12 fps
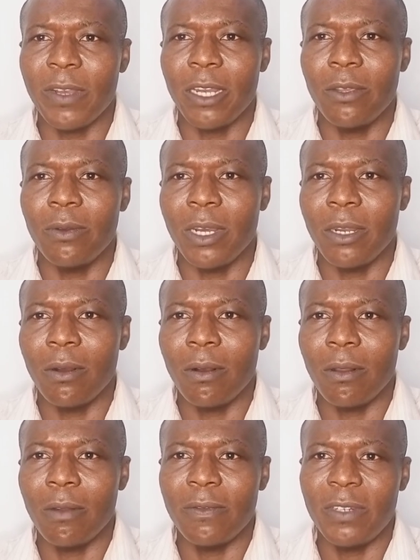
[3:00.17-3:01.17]
value, and
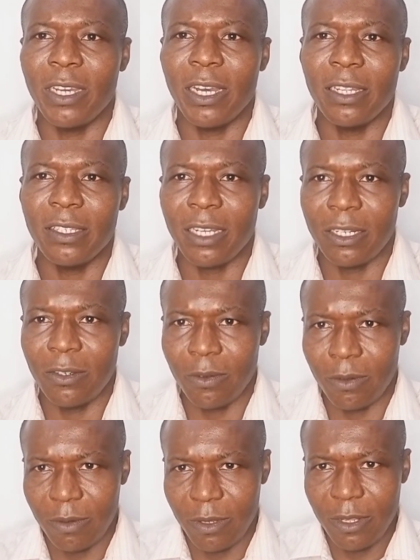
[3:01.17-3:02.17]
all of that, and your